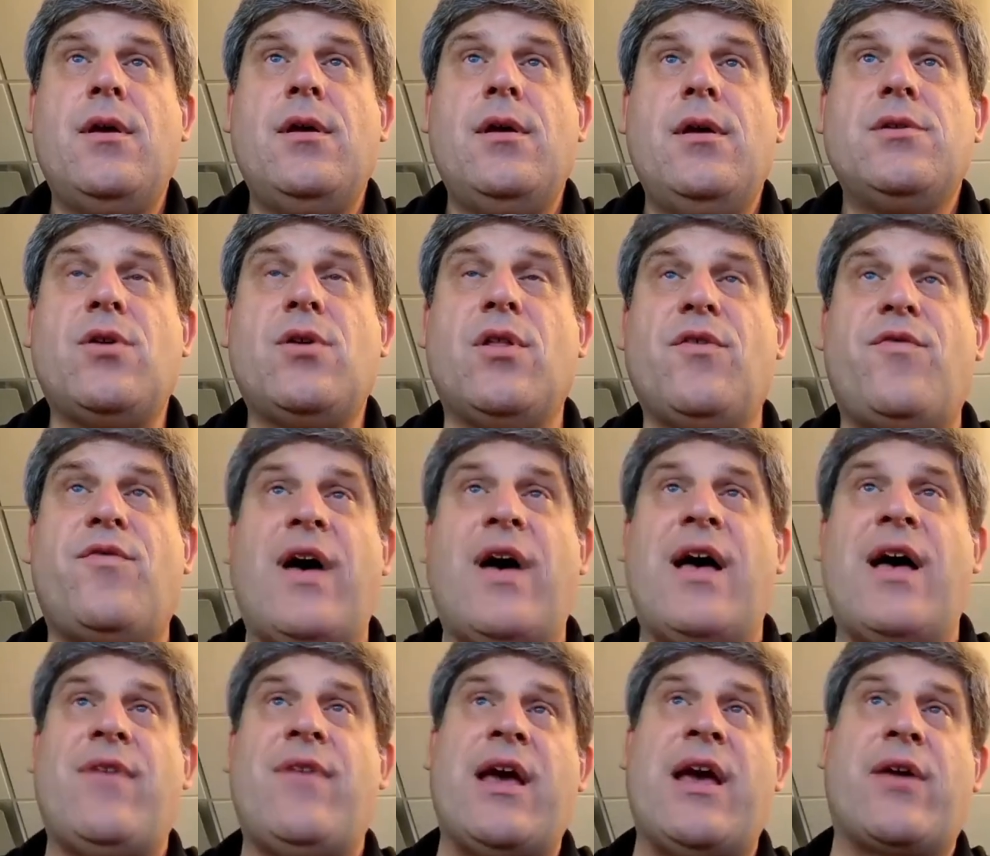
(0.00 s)
So the
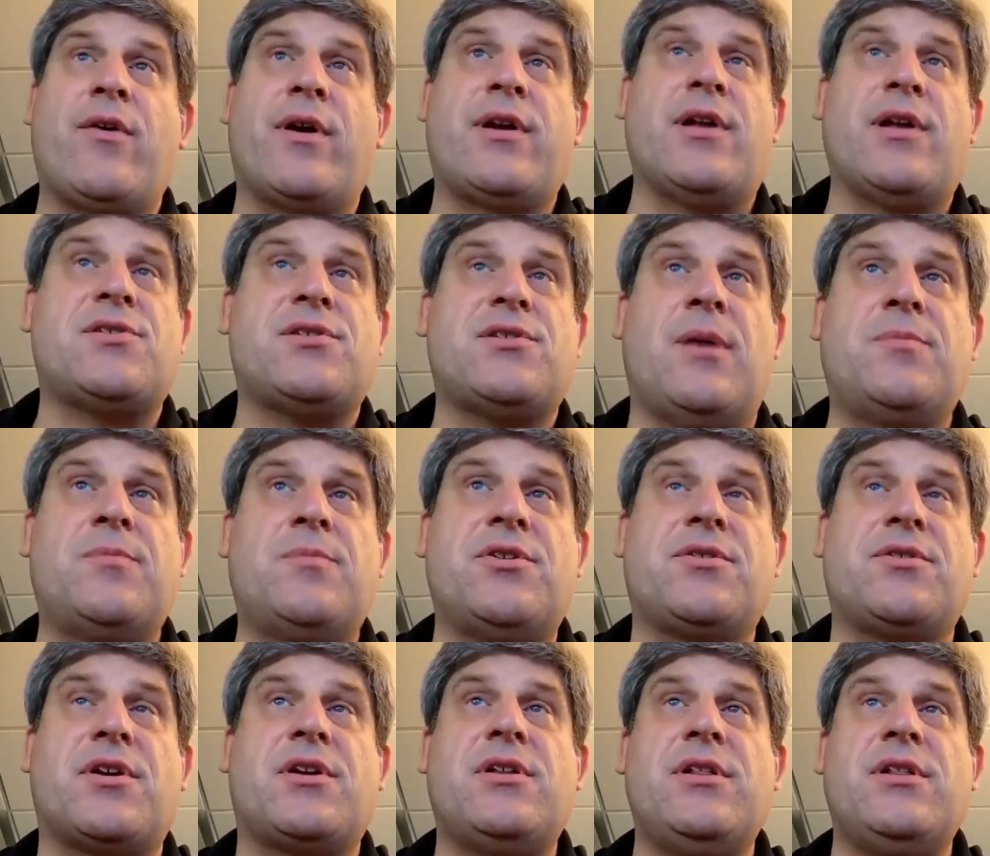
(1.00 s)
five aggregates subject
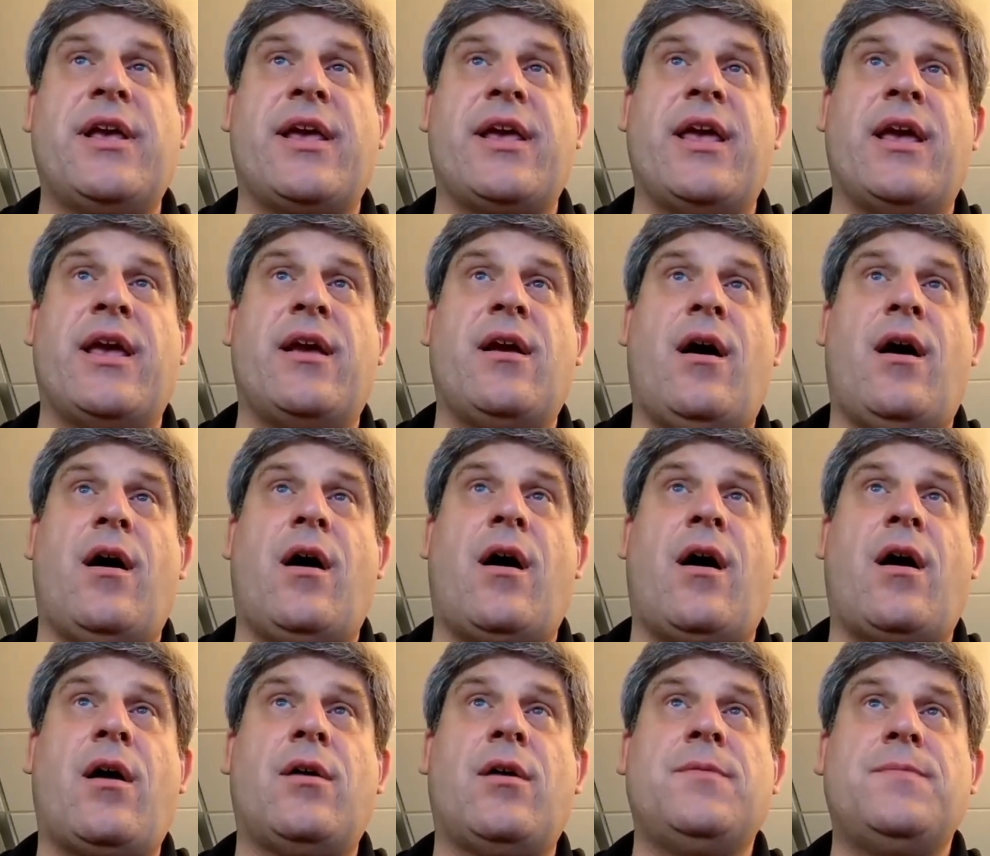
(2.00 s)
to clinging
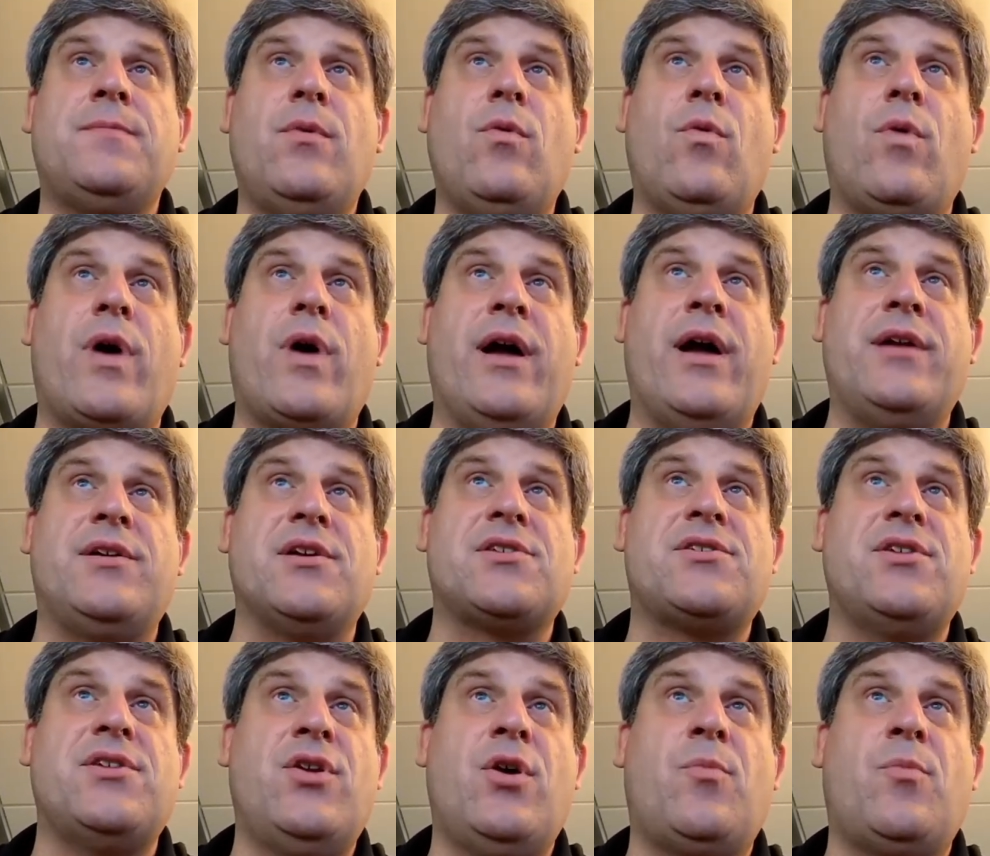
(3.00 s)
are what I just
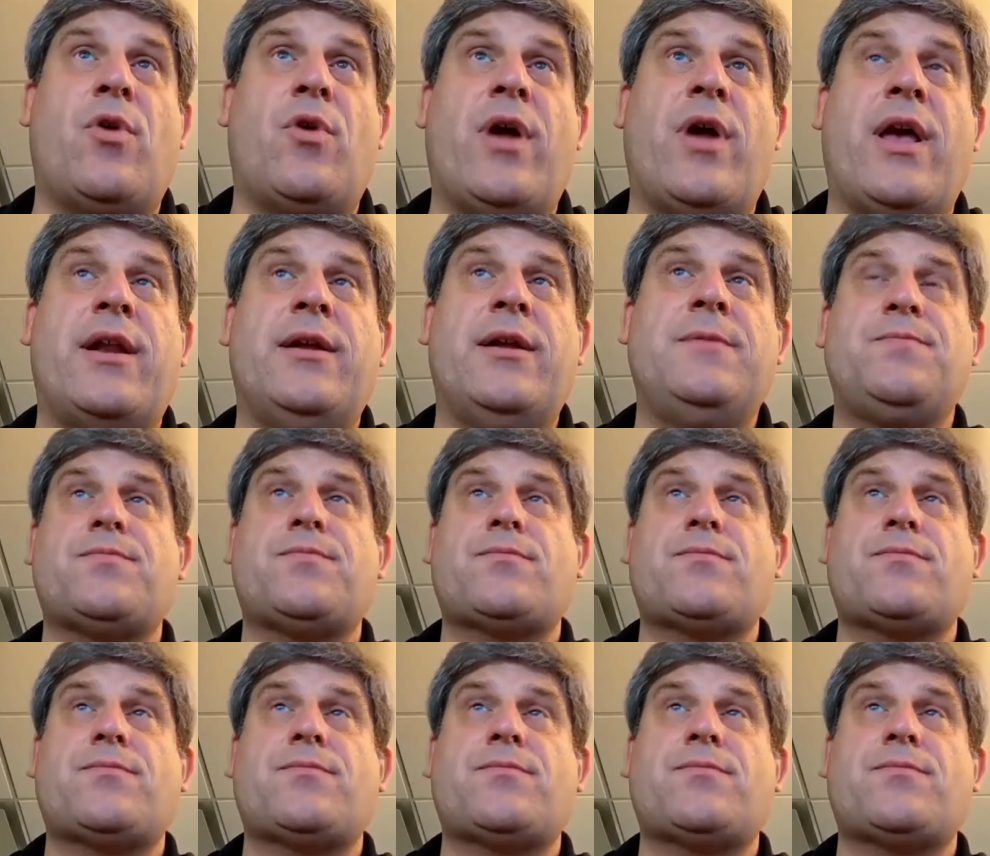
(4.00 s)
enumerated